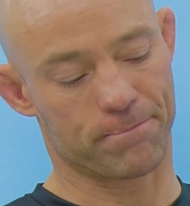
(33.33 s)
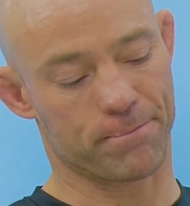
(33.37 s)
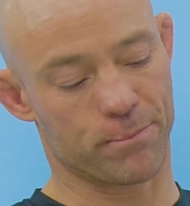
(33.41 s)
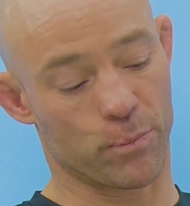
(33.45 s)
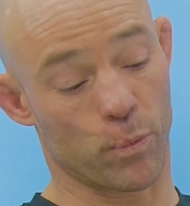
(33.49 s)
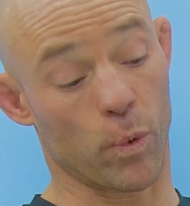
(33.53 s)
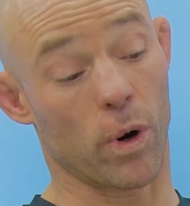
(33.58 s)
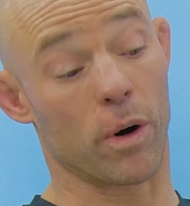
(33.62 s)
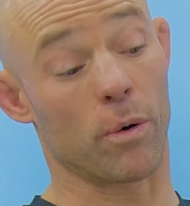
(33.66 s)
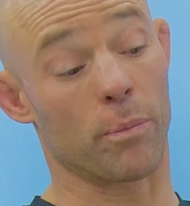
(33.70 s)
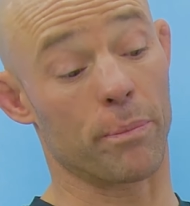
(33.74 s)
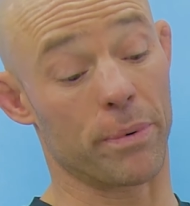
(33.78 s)

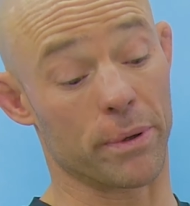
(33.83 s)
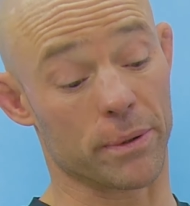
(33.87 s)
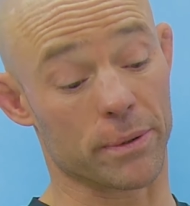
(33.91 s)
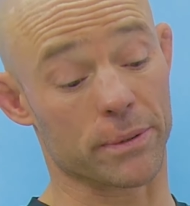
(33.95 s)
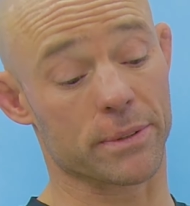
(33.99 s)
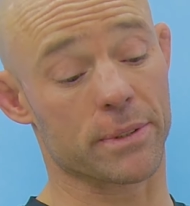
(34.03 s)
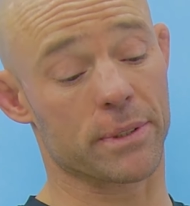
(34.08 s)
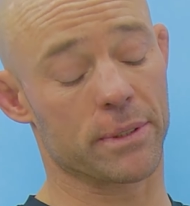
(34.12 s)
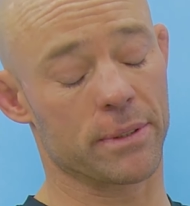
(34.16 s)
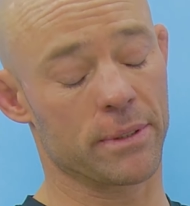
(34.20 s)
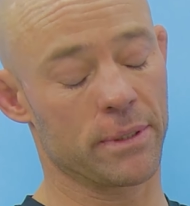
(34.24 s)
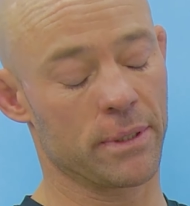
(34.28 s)
well
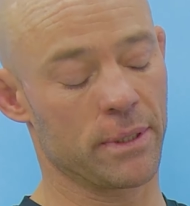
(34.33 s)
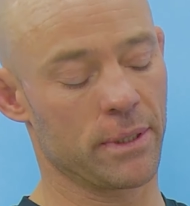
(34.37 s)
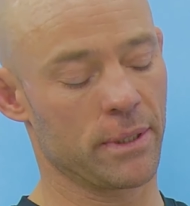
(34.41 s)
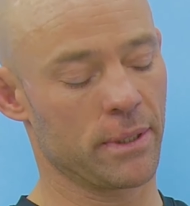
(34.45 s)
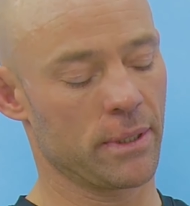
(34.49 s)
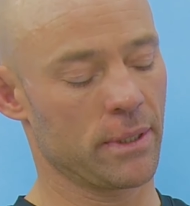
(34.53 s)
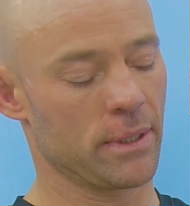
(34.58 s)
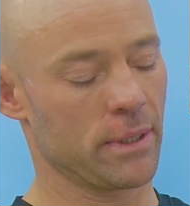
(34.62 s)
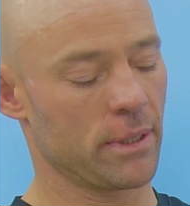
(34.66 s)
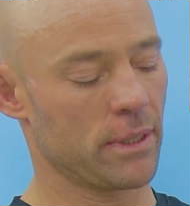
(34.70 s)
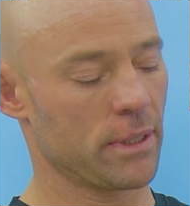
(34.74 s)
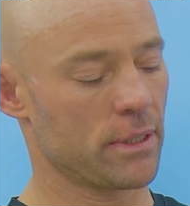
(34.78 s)
built.
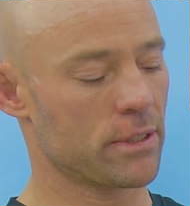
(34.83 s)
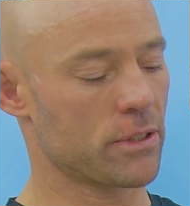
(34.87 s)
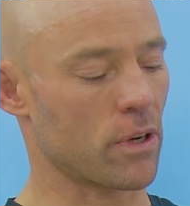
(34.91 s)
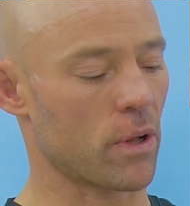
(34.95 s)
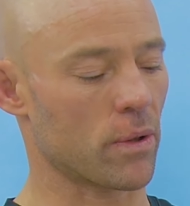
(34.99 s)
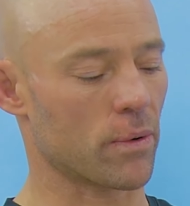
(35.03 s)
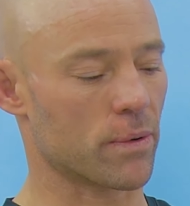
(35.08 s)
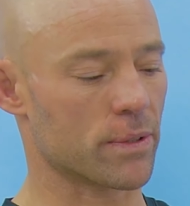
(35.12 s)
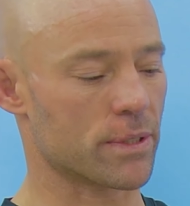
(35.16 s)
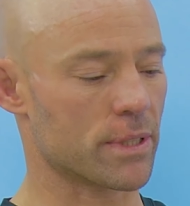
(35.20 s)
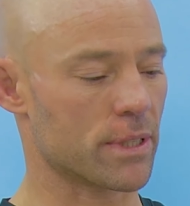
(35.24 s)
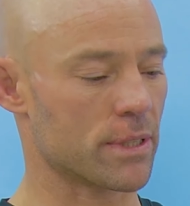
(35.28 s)

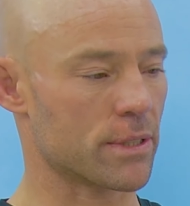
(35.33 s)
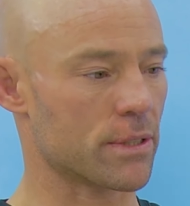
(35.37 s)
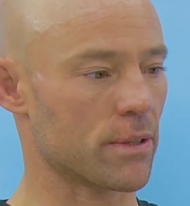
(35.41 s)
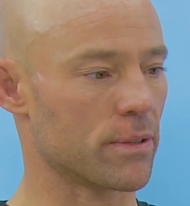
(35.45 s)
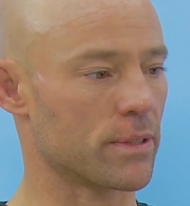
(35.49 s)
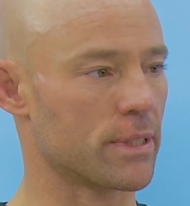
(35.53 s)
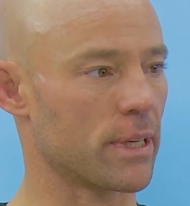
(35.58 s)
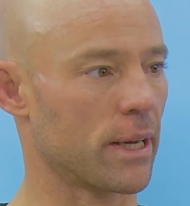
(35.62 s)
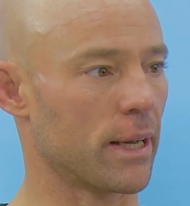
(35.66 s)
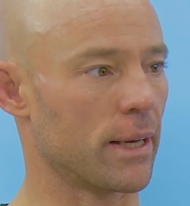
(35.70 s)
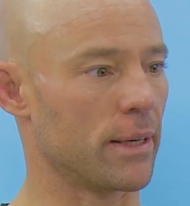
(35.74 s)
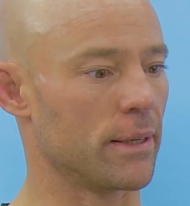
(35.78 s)
Tolerances are
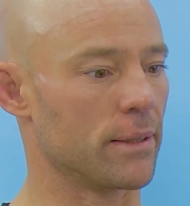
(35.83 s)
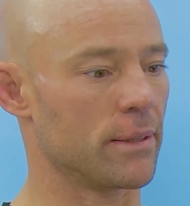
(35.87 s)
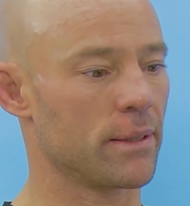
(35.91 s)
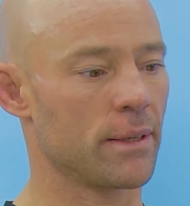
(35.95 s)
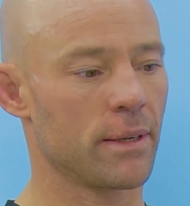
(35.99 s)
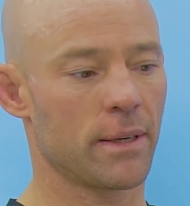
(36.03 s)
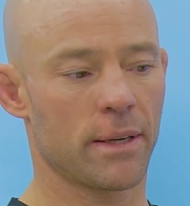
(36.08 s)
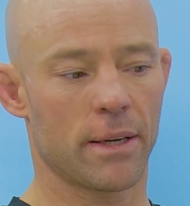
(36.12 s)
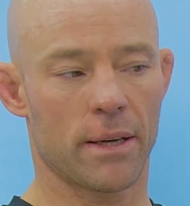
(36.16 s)
tight.